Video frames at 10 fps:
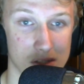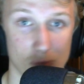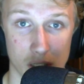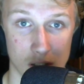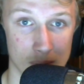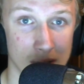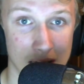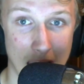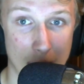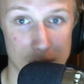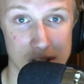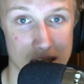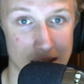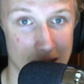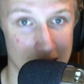Wickham, and we're seeing
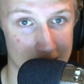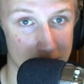that now.